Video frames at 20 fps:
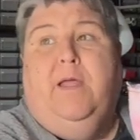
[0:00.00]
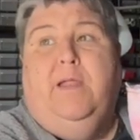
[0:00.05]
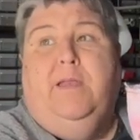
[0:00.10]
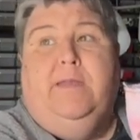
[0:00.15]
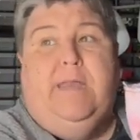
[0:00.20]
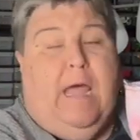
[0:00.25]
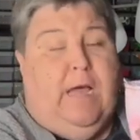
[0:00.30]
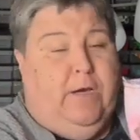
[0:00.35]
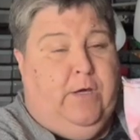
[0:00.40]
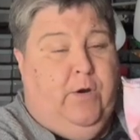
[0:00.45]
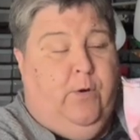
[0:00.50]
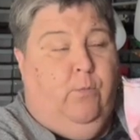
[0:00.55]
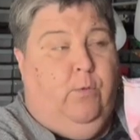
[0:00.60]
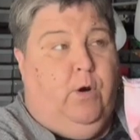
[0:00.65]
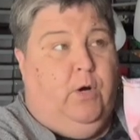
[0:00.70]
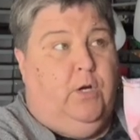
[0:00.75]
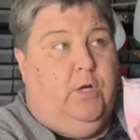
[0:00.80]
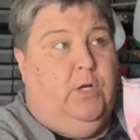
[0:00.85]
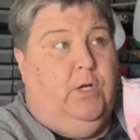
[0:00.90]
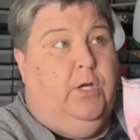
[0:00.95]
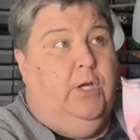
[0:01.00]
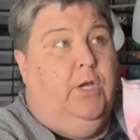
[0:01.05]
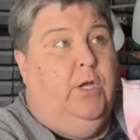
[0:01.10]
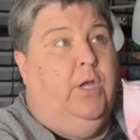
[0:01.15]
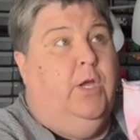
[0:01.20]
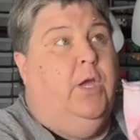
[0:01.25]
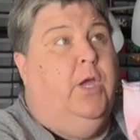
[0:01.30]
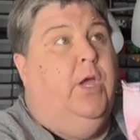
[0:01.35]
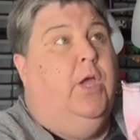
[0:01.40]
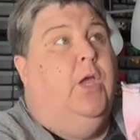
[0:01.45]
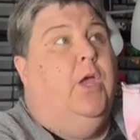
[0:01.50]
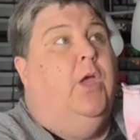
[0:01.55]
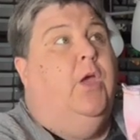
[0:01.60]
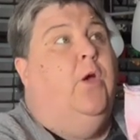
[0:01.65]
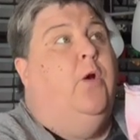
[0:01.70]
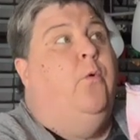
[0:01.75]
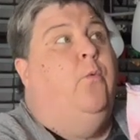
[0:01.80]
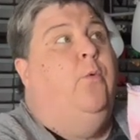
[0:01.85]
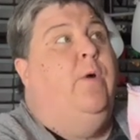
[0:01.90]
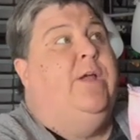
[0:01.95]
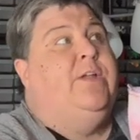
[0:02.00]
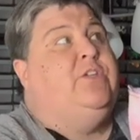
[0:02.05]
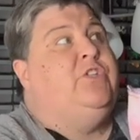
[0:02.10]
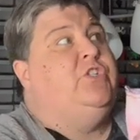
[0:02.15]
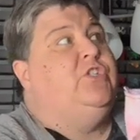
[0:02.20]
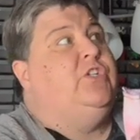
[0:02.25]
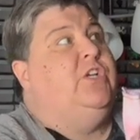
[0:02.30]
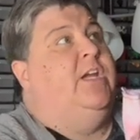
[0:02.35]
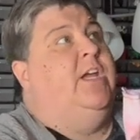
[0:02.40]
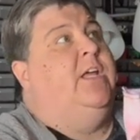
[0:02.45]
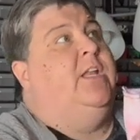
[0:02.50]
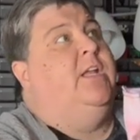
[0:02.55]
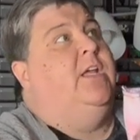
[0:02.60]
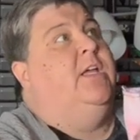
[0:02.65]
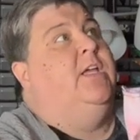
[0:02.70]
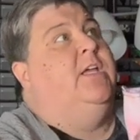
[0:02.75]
not going to work. Which it